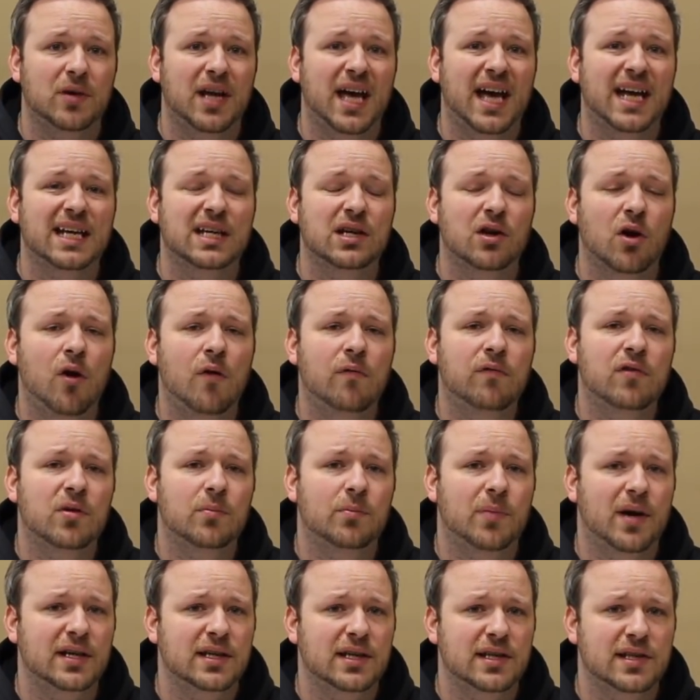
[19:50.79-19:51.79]
we had an
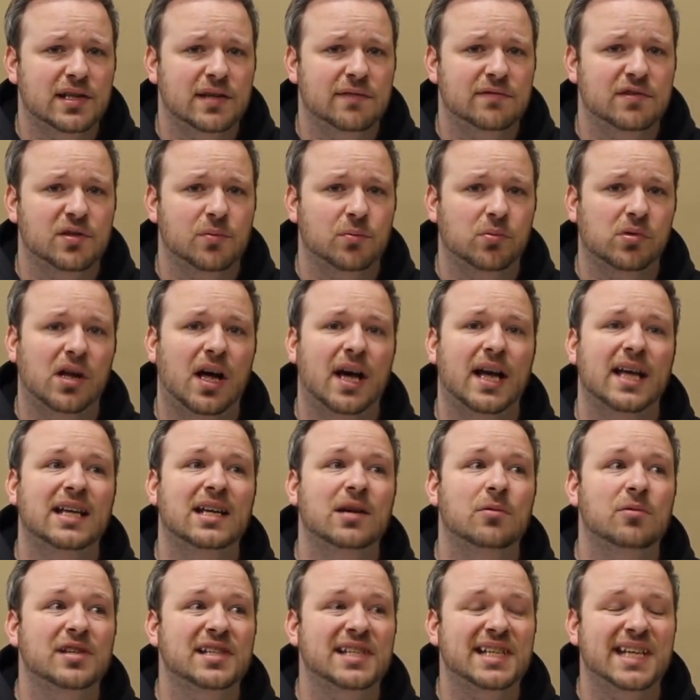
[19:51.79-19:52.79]
overabundance of supply
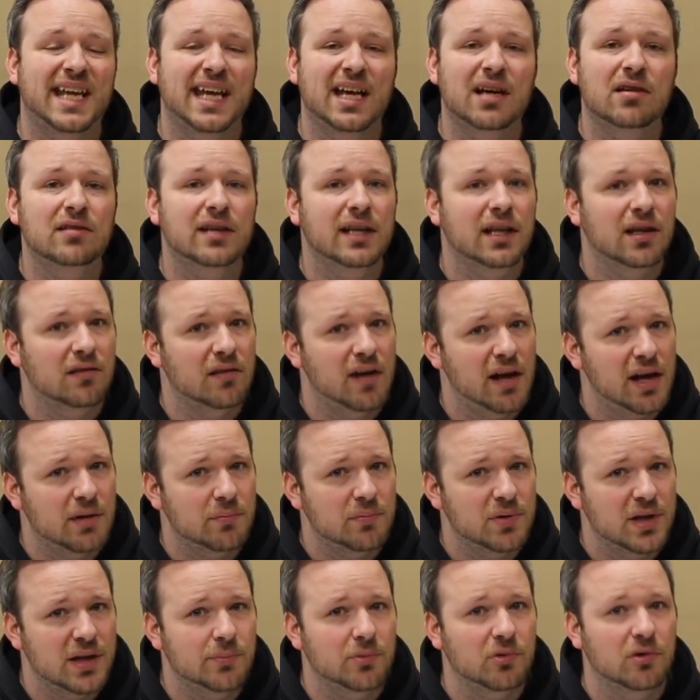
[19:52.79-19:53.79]
and it was killing a lot
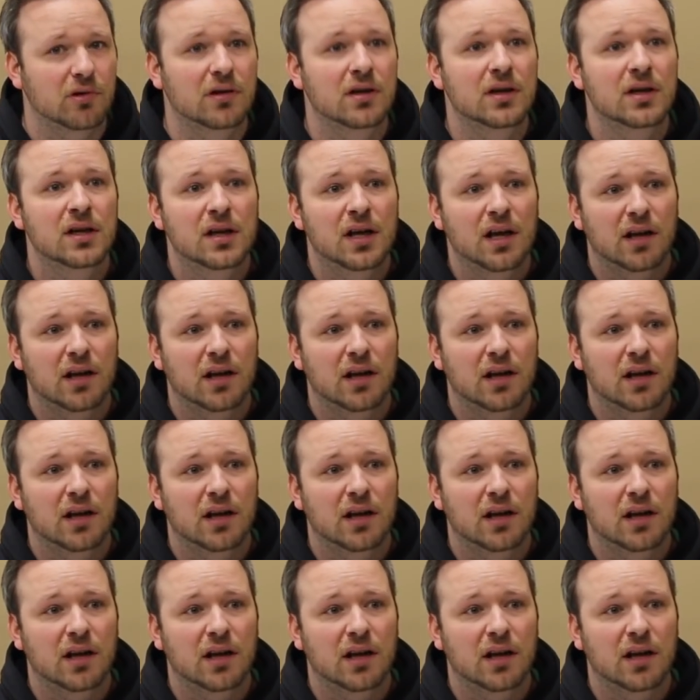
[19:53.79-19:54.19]
of people.